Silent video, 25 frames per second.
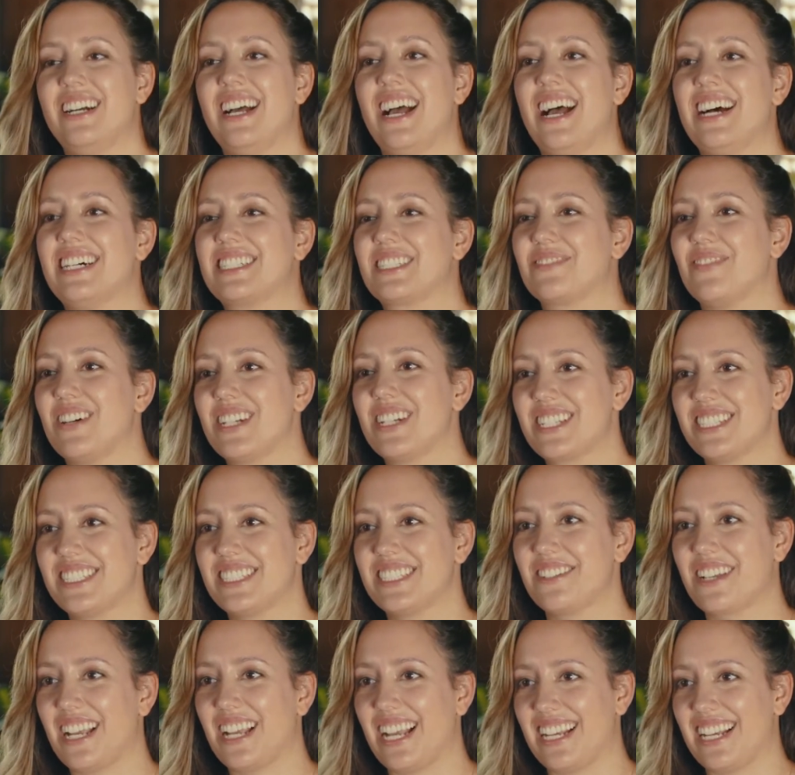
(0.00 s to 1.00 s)
As much as
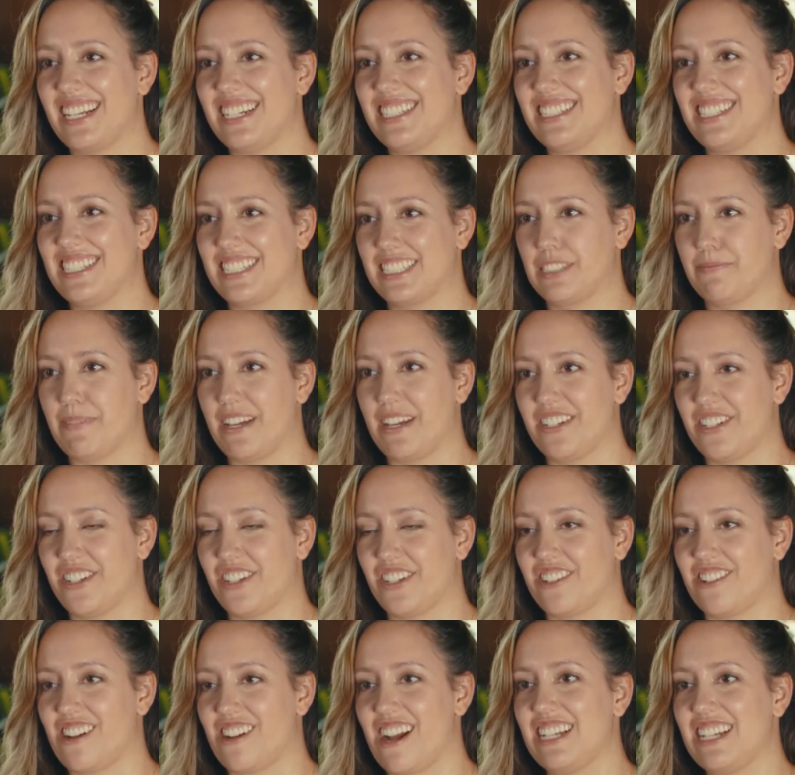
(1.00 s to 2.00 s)
you can, expand your
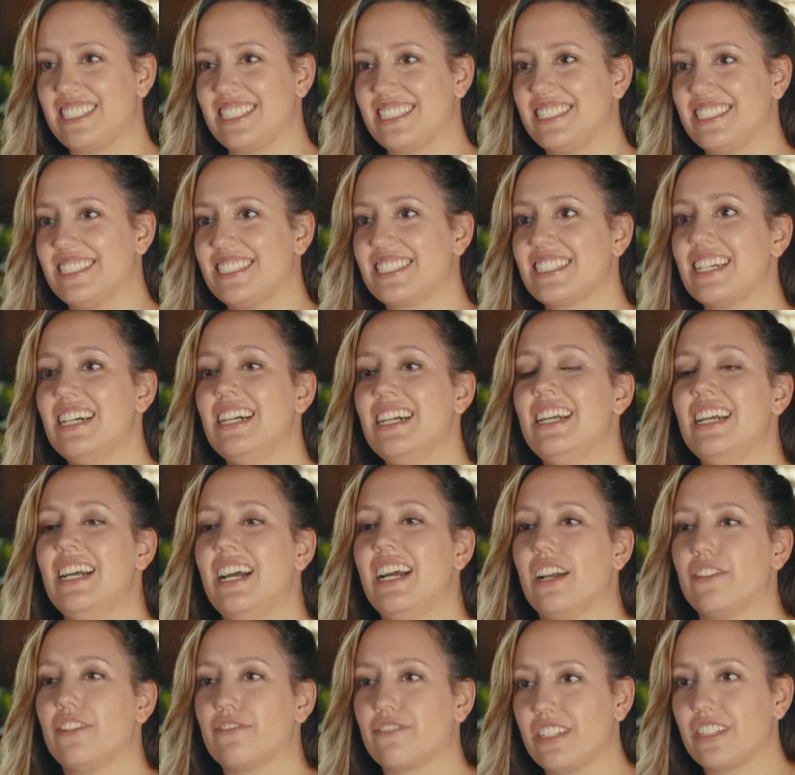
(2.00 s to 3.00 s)
horizons
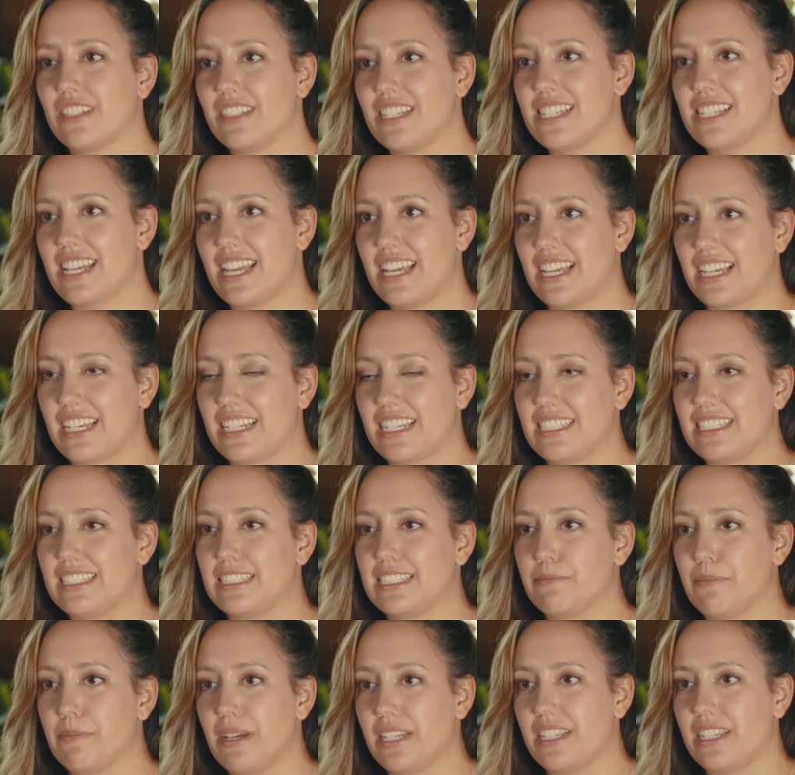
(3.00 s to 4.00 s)
and really take in
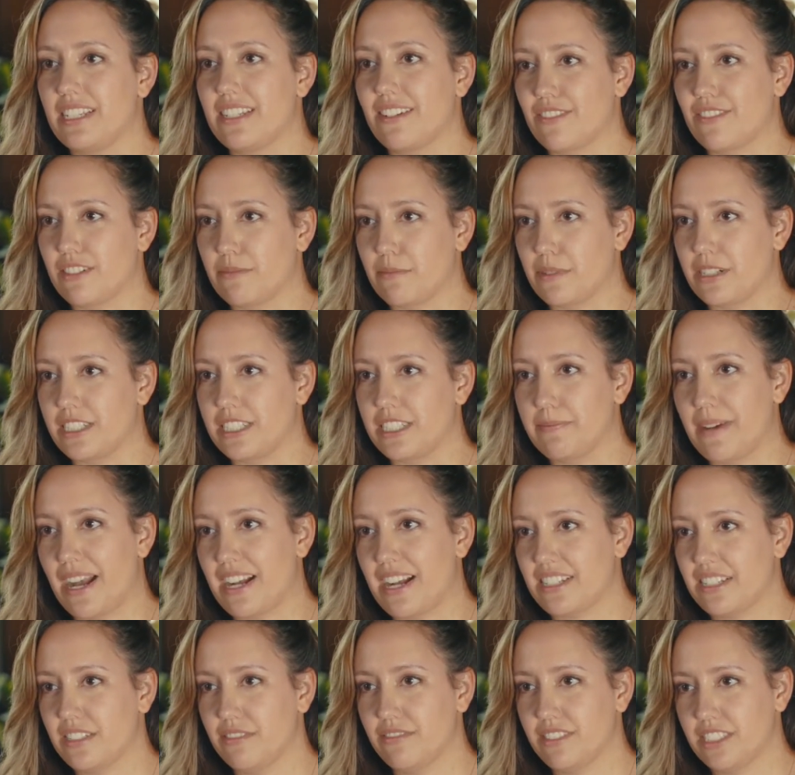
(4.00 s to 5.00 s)
as many different
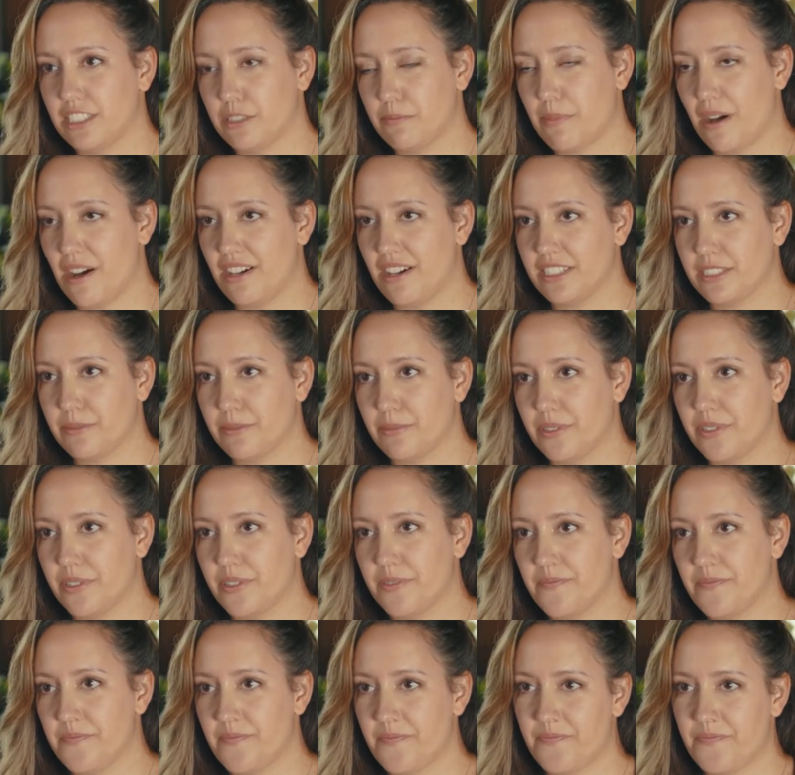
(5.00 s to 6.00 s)
perspectives as
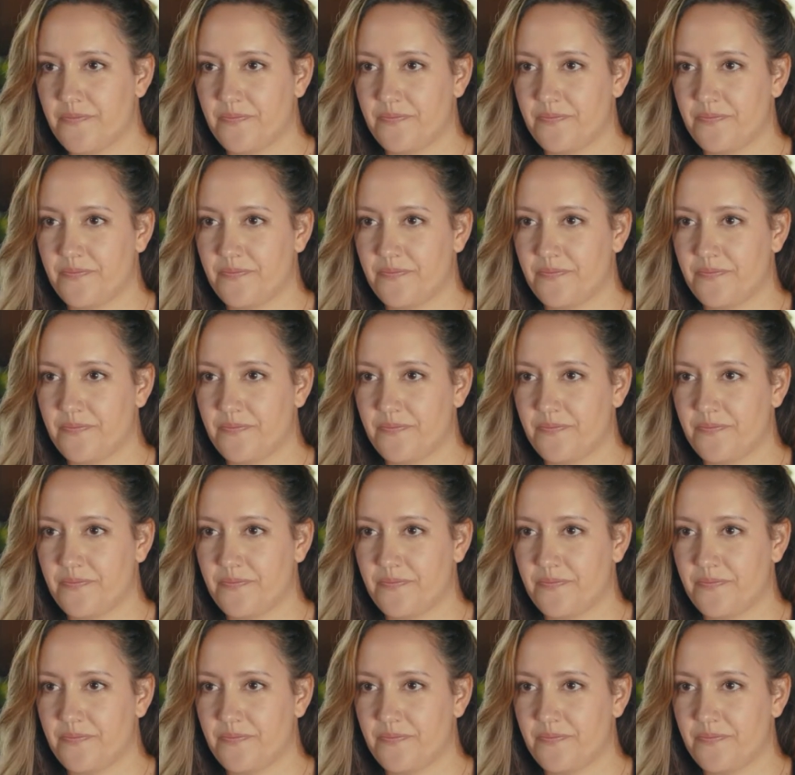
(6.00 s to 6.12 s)
possible.